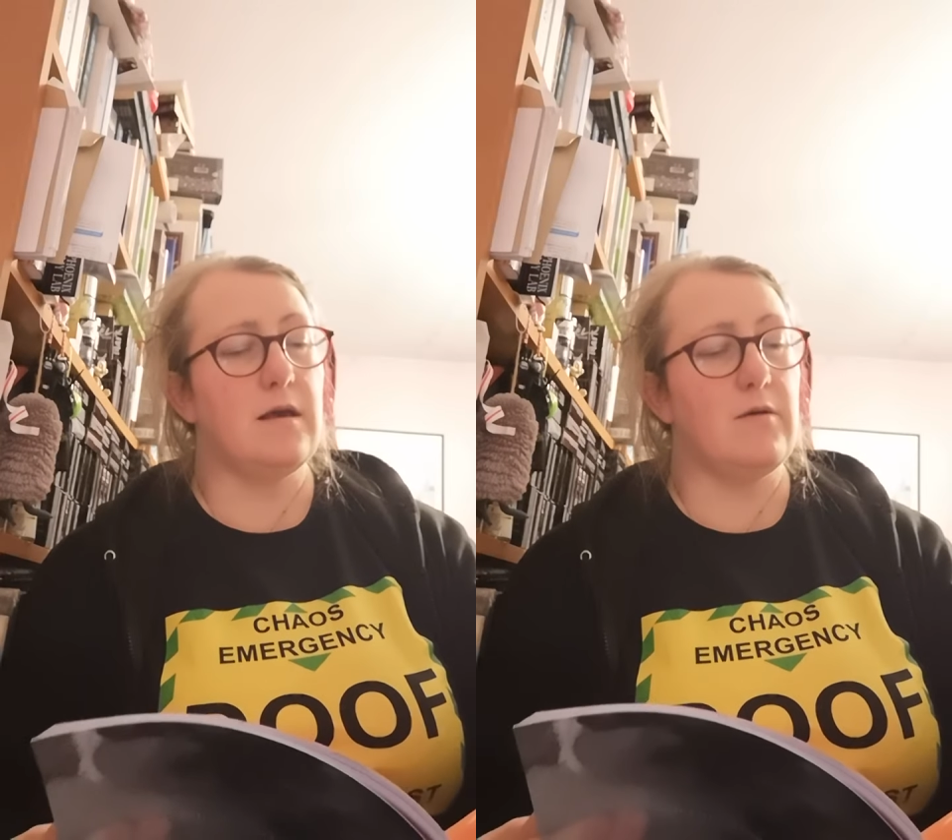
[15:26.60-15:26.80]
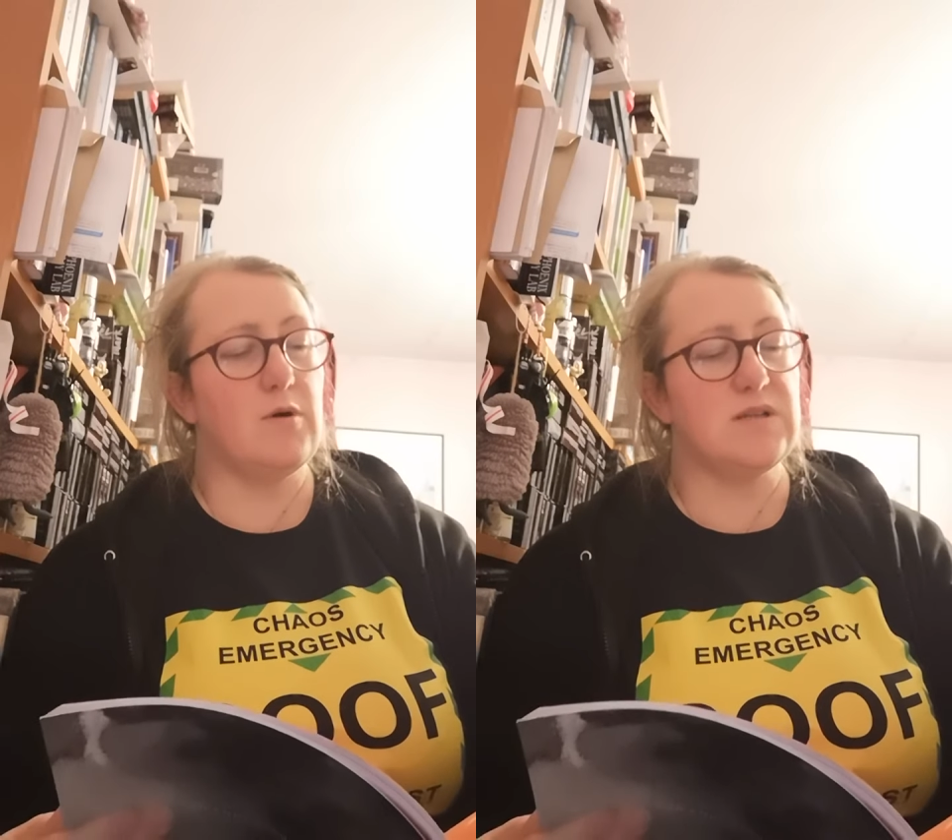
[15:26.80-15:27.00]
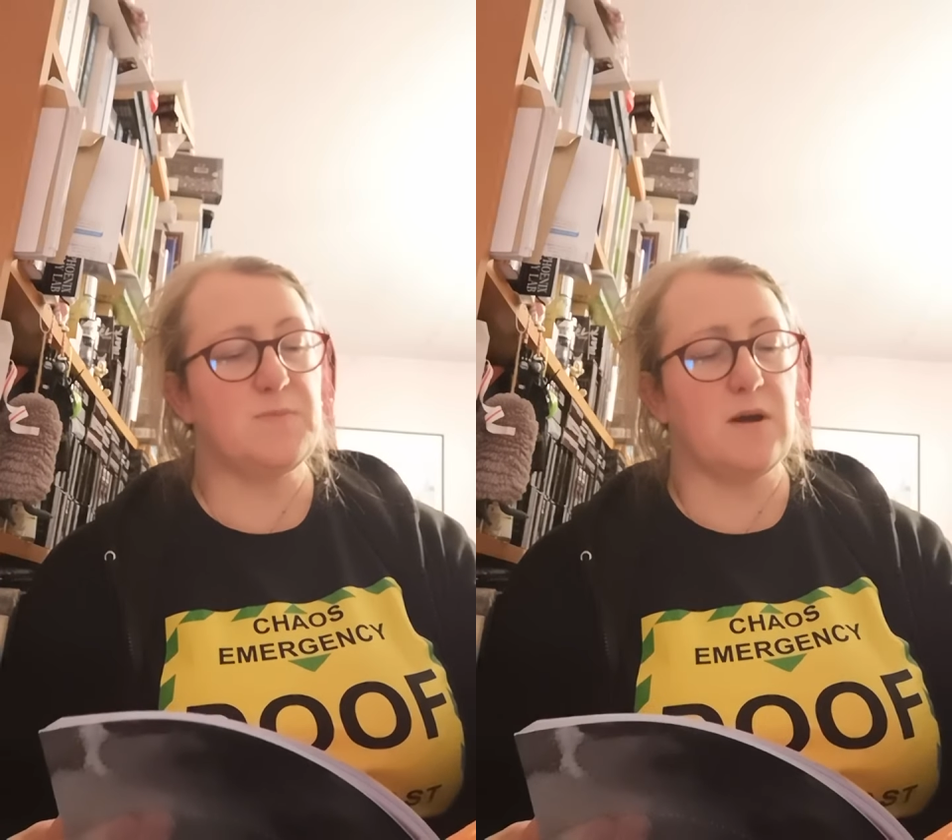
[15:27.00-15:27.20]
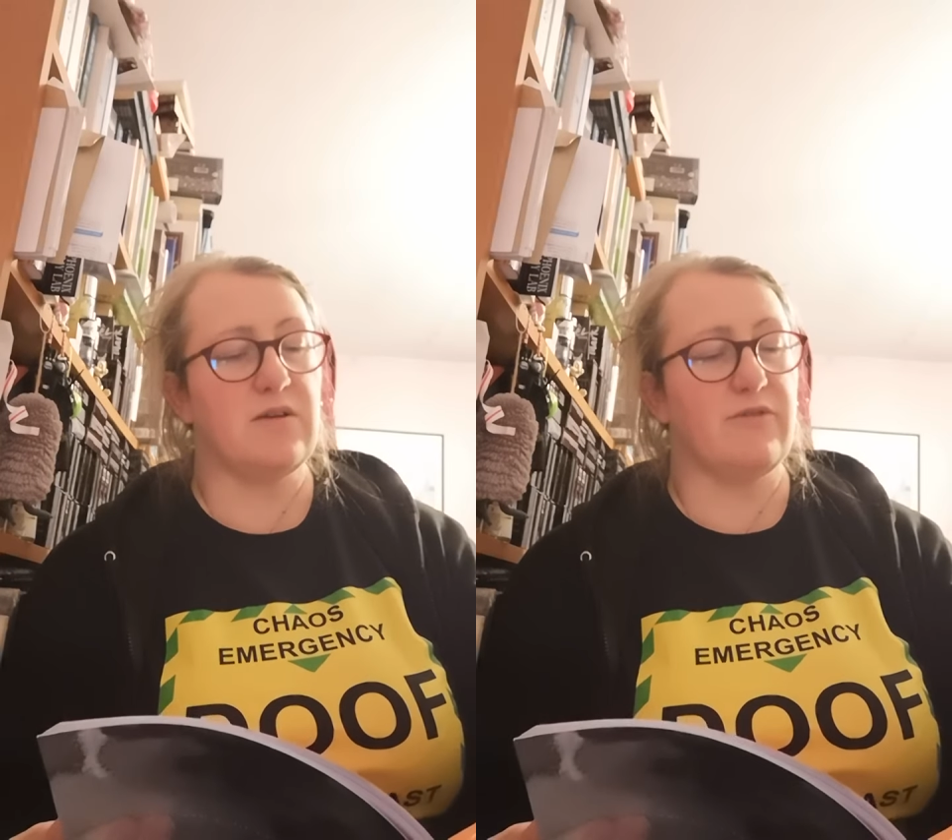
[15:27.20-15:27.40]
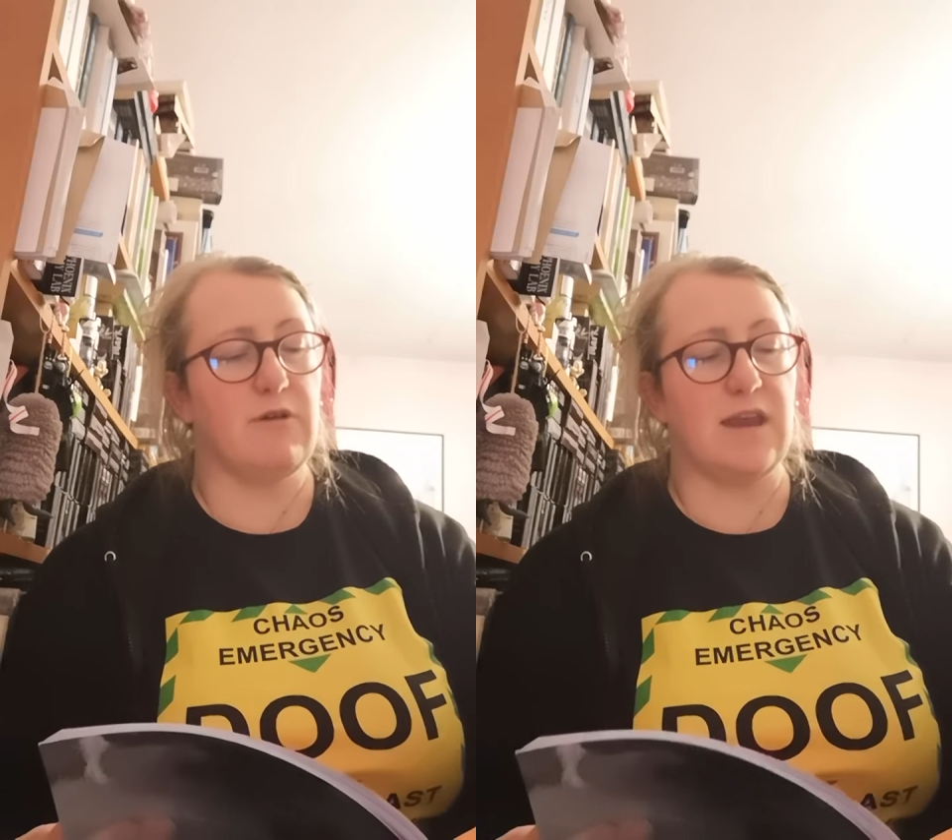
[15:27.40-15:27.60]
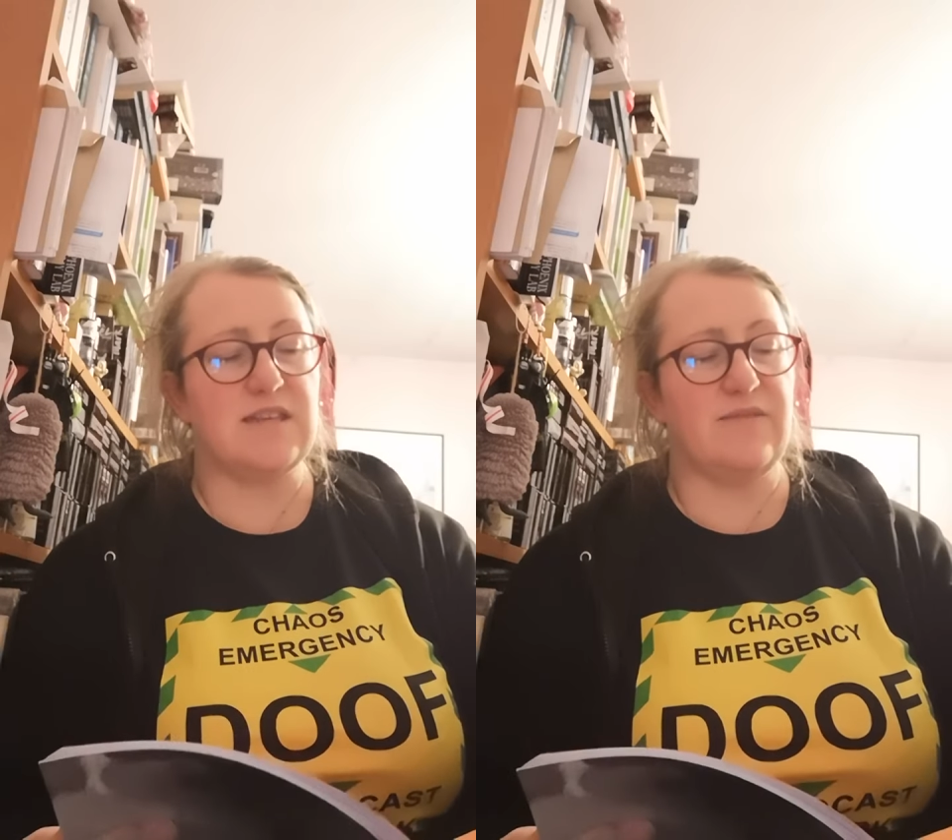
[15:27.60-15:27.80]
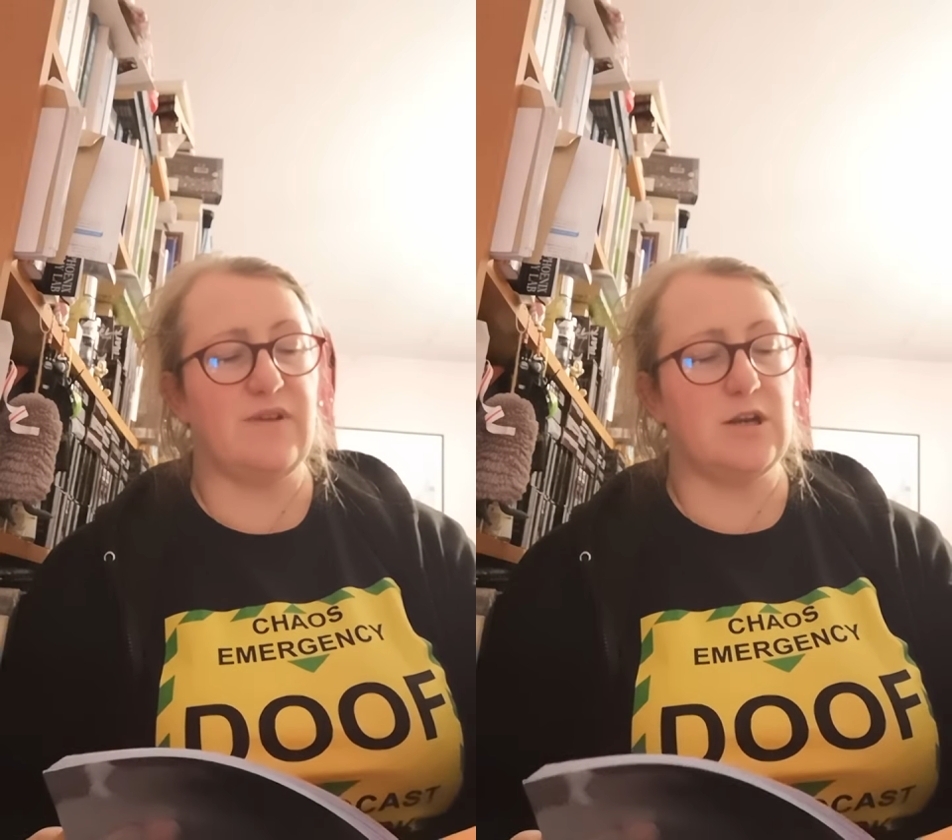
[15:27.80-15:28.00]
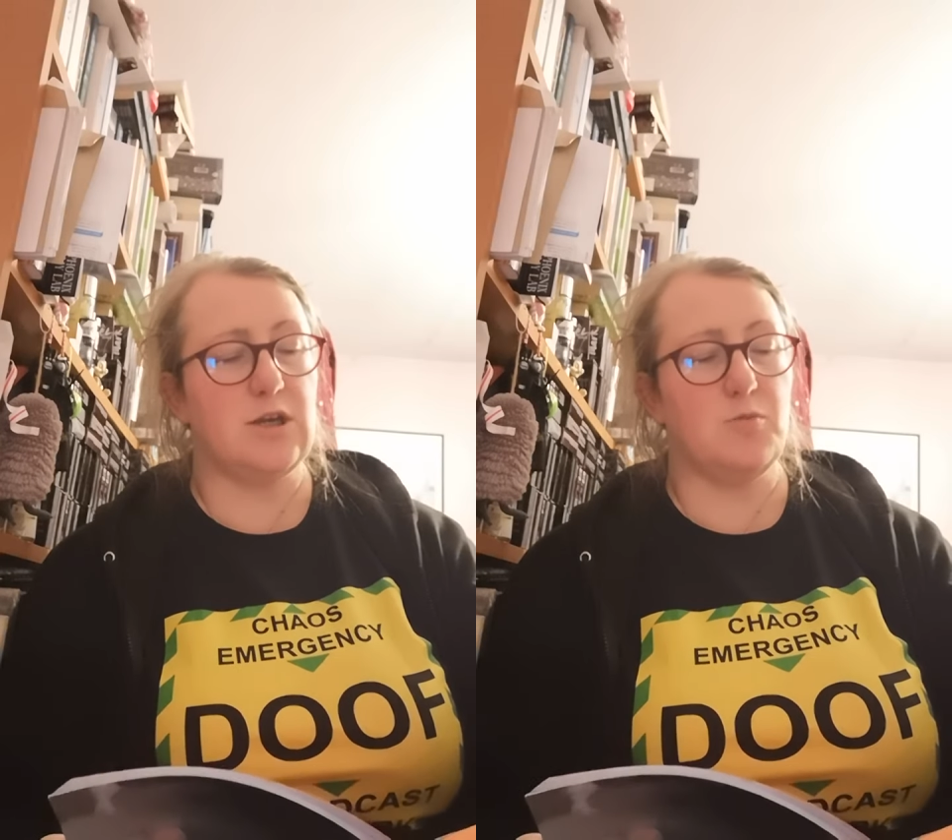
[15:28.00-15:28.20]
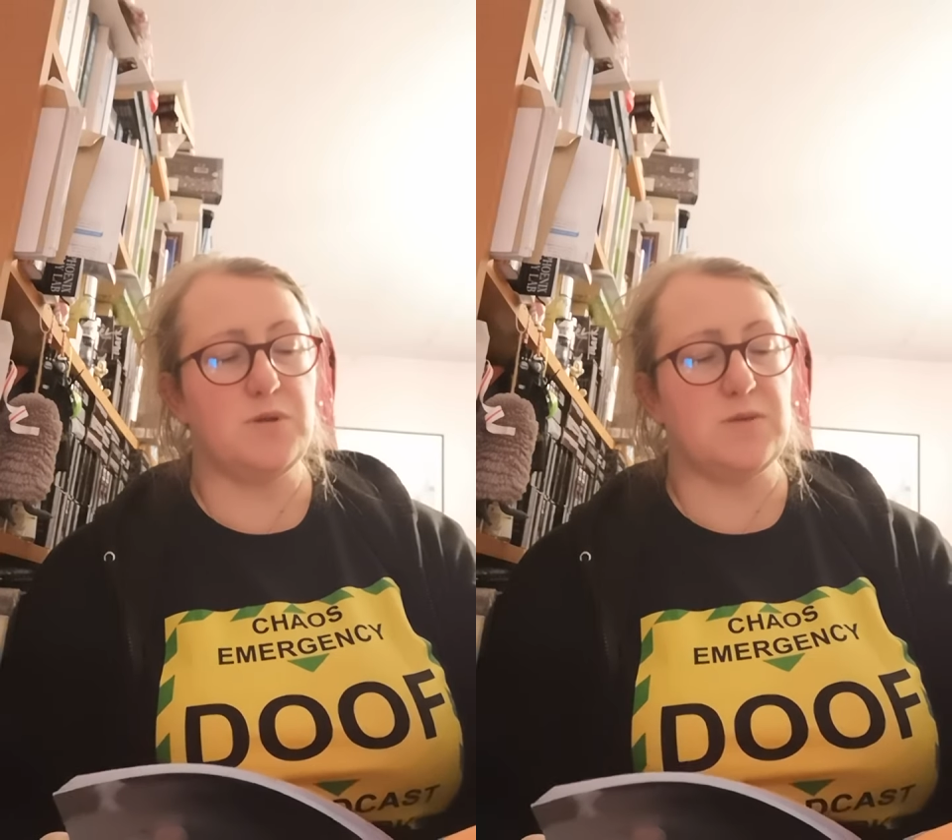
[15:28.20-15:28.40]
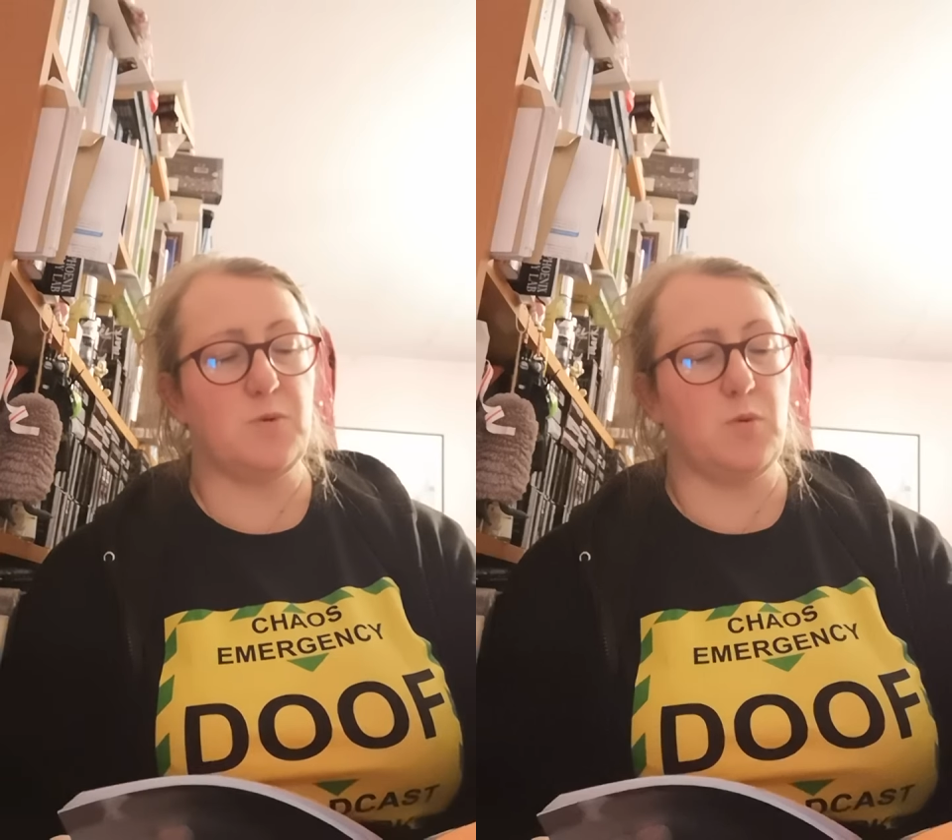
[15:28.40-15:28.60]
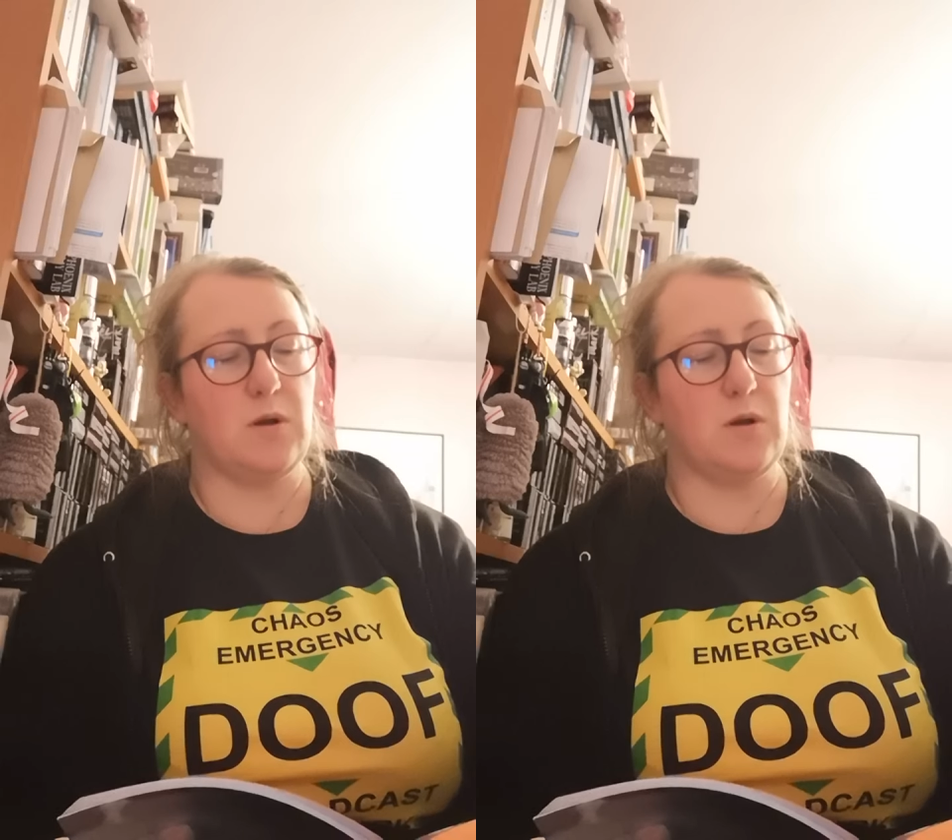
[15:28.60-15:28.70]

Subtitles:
One spark of creative energy opens up a